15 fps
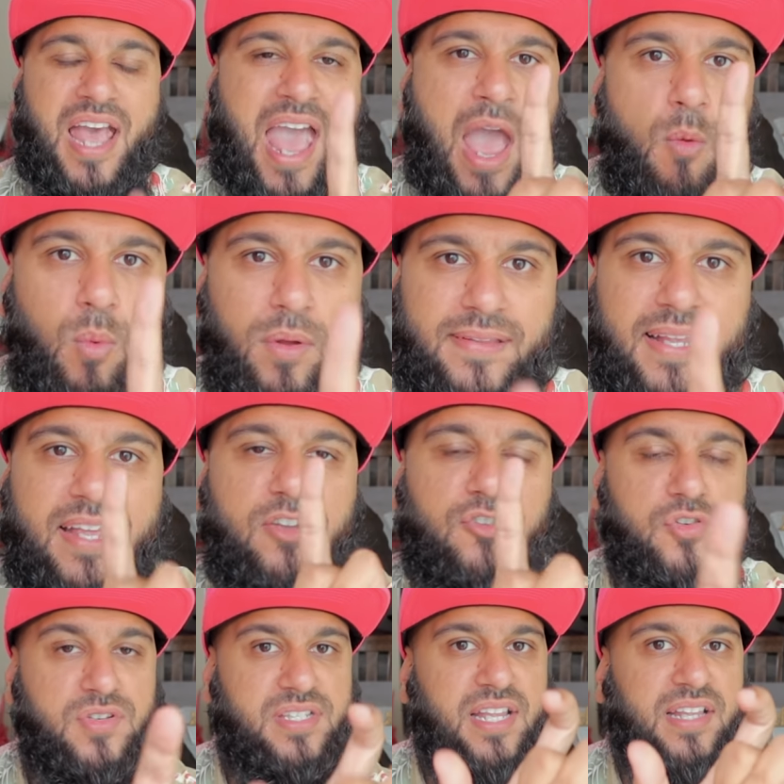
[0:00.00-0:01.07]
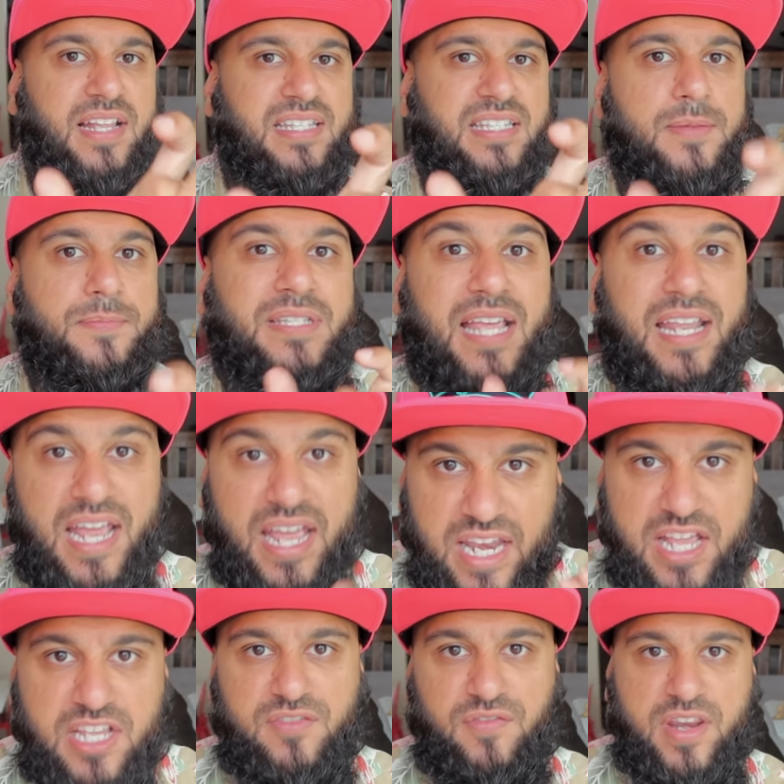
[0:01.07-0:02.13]
And one thing interesting that Slim said in
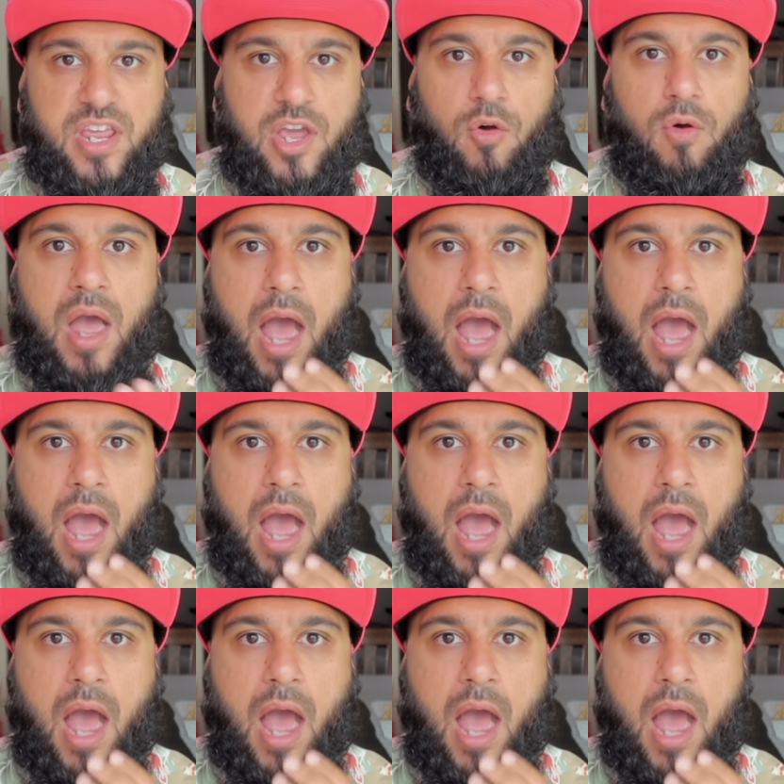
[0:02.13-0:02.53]
his video